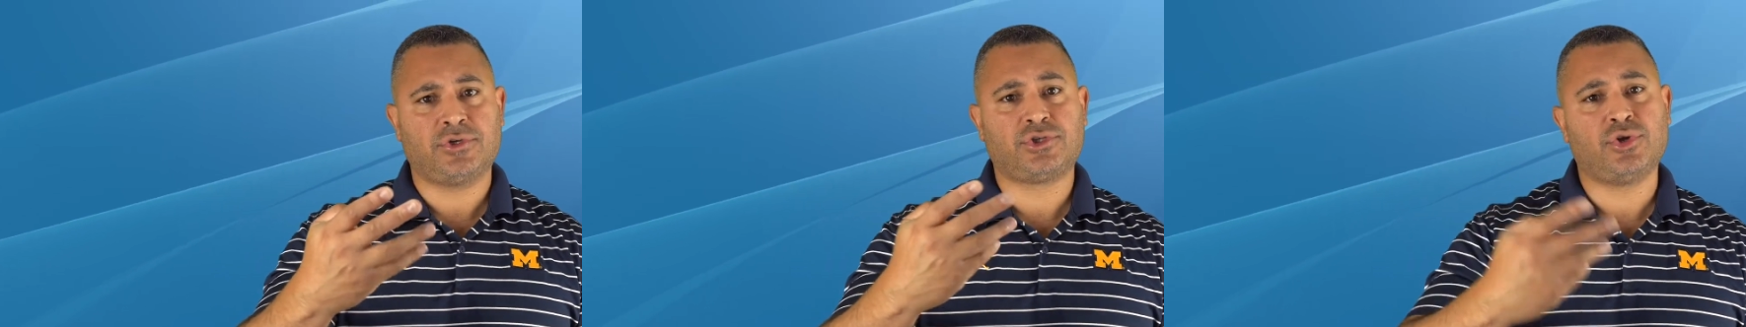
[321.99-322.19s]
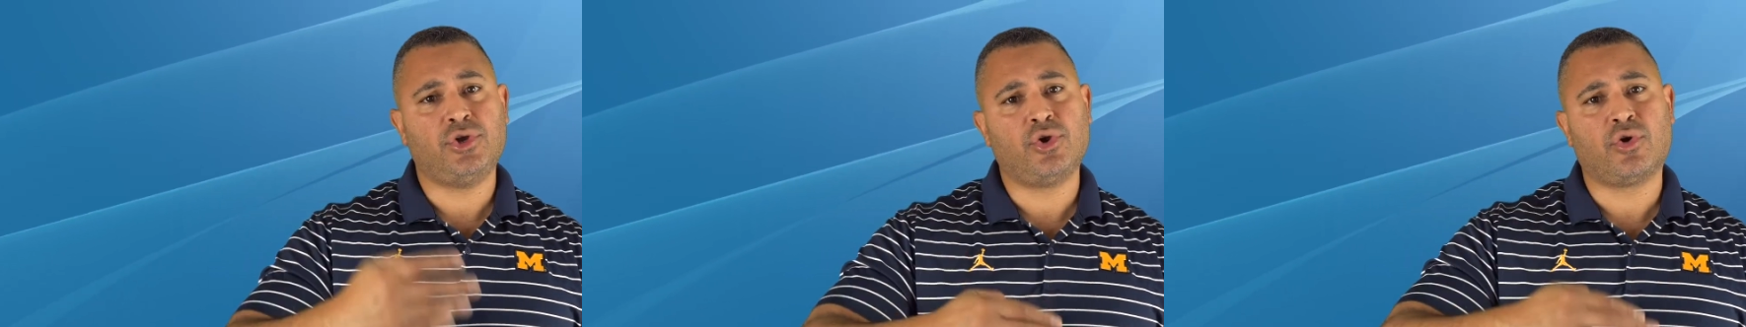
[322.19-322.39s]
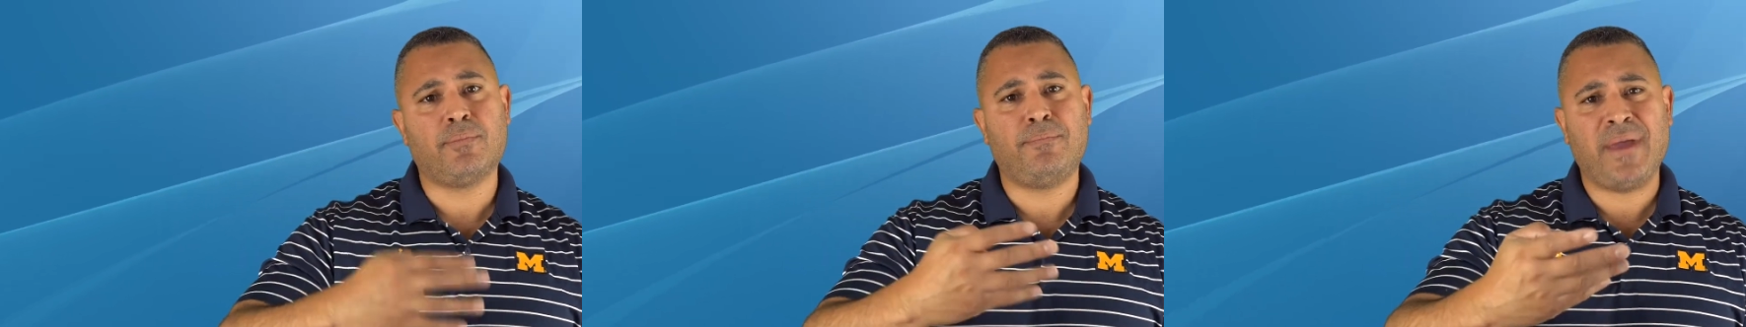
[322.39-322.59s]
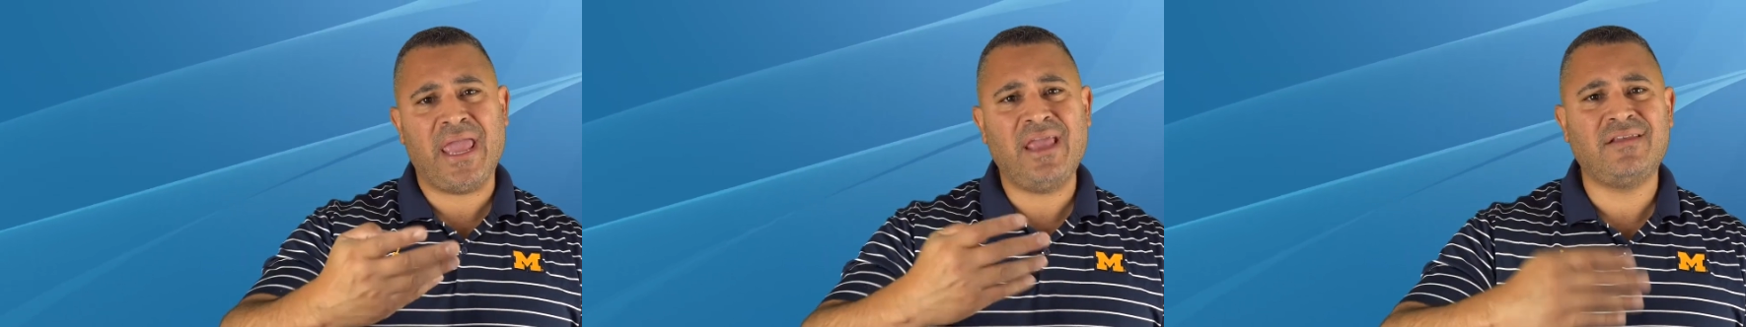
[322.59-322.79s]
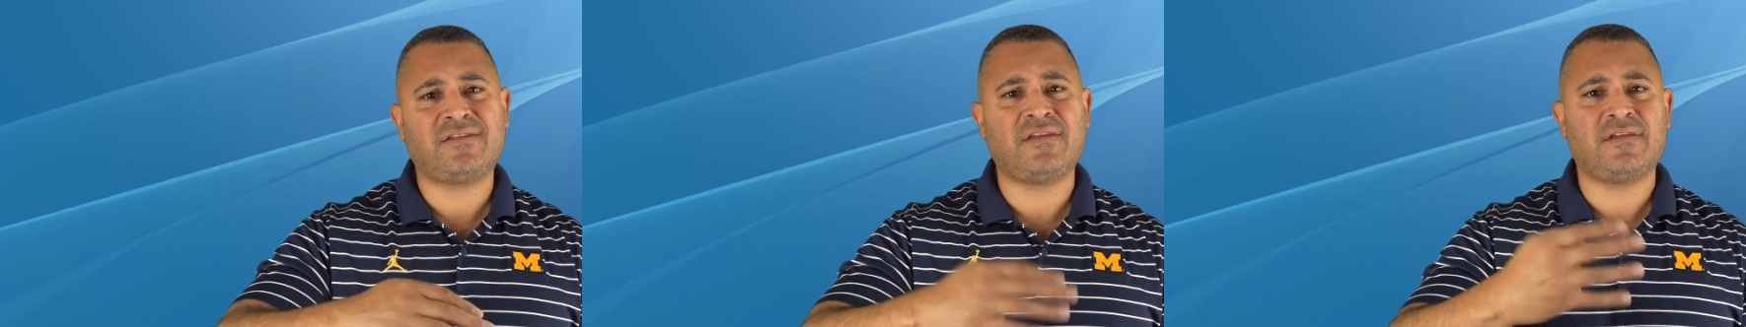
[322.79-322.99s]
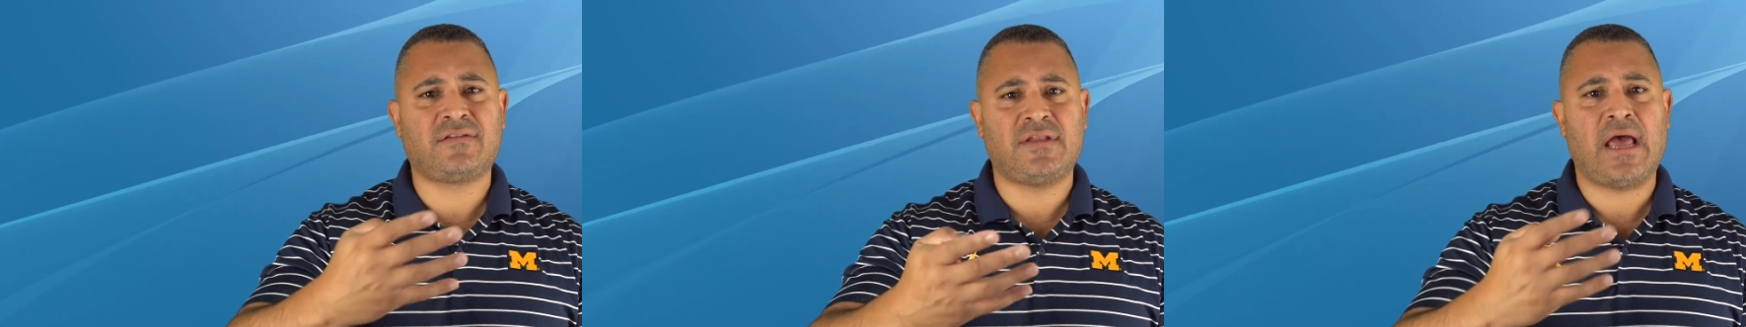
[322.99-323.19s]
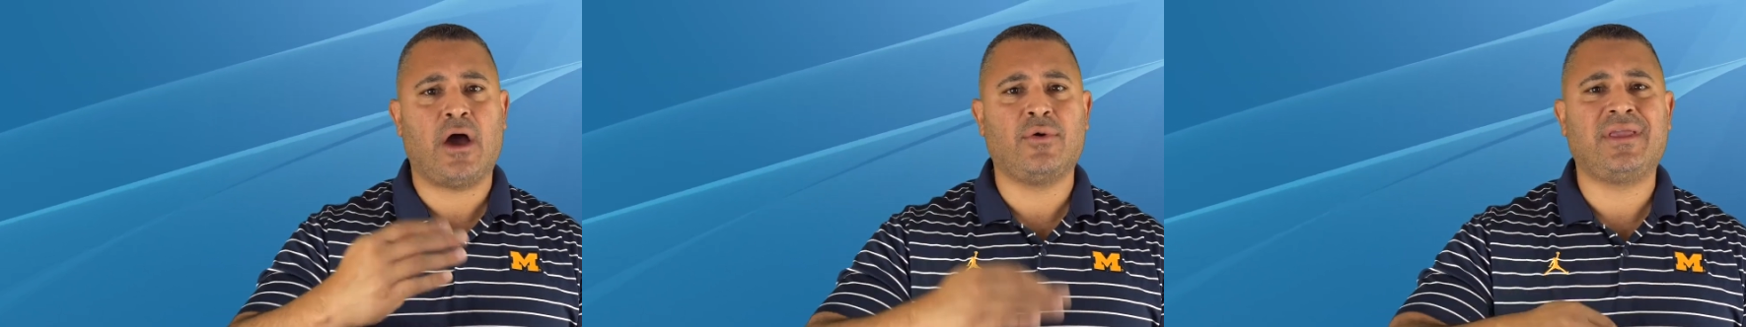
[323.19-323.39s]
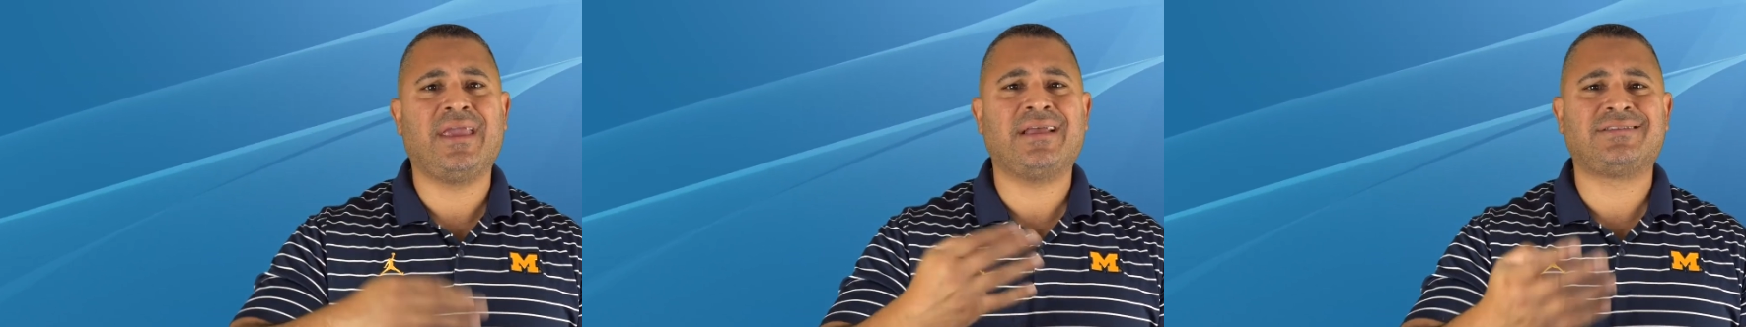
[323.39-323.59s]
So your basis now
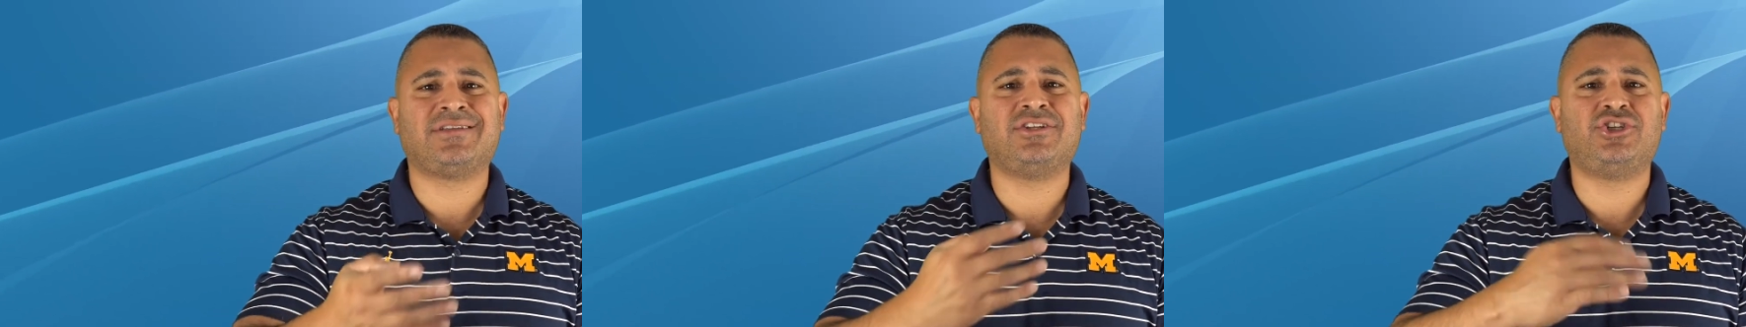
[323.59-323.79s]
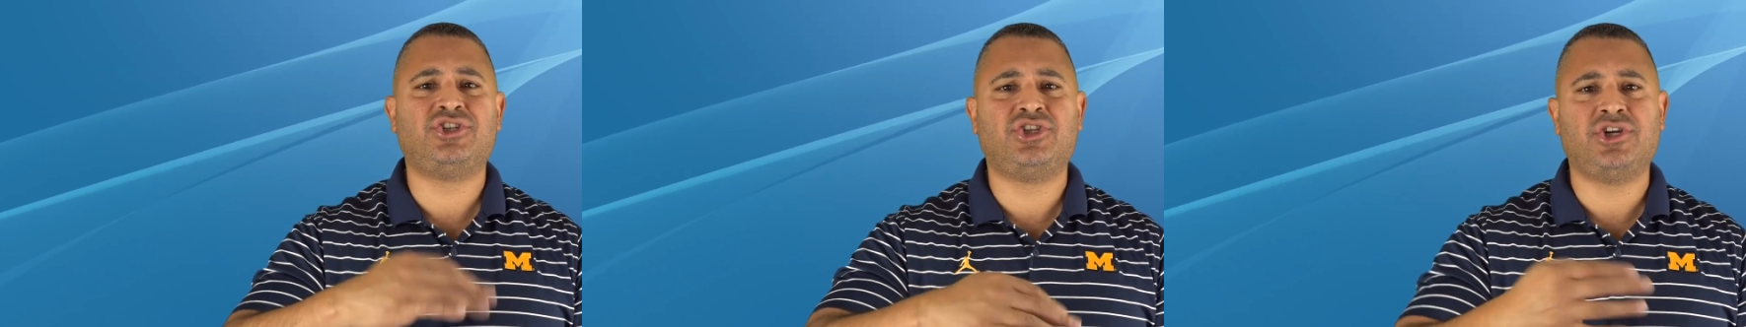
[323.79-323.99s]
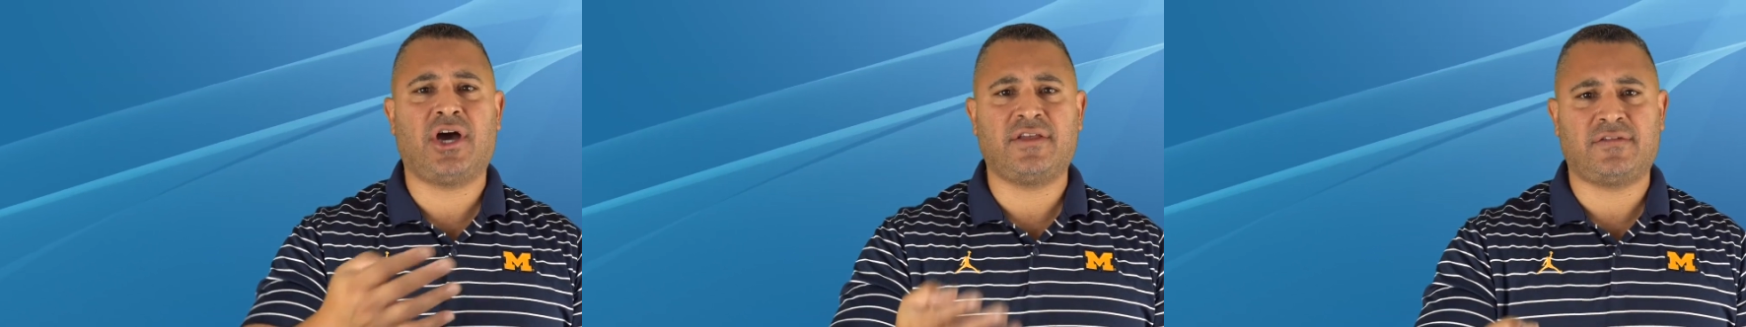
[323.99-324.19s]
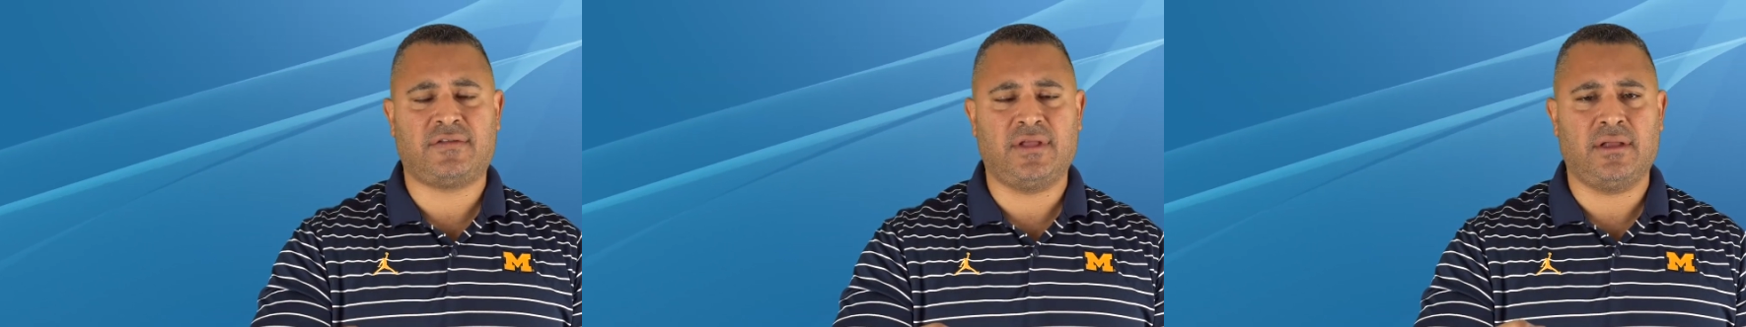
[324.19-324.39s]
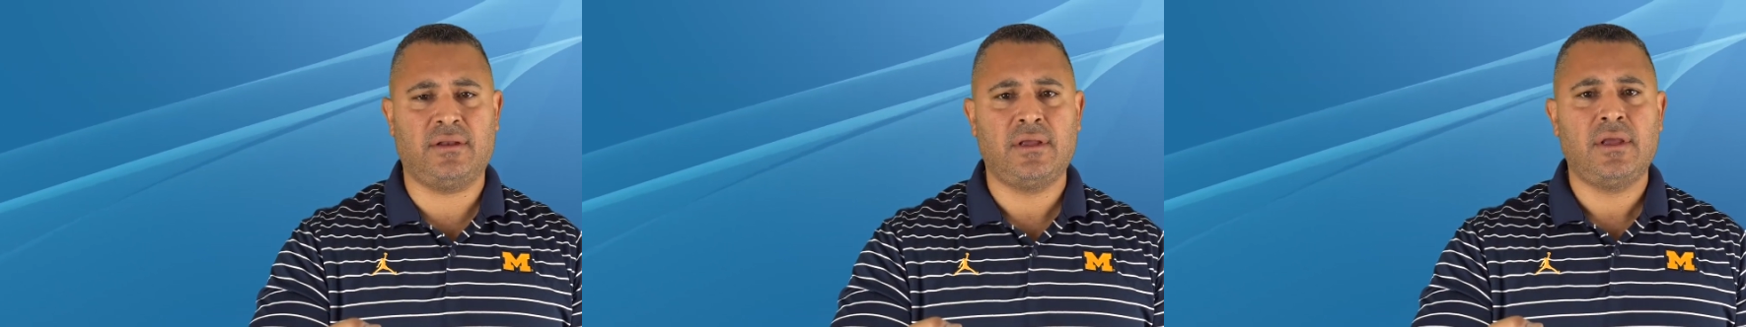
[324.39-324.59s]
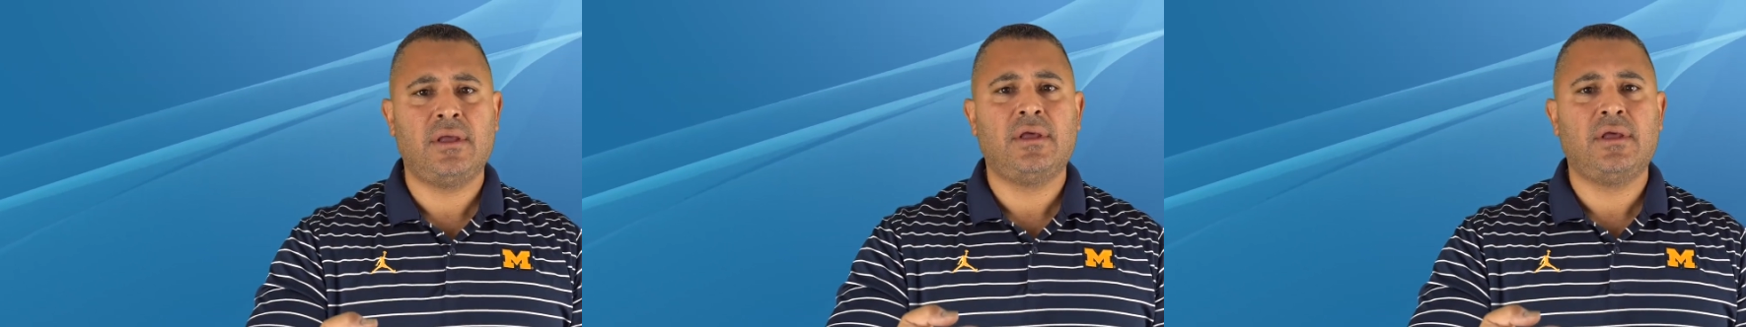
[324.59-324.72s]
gets adjusted.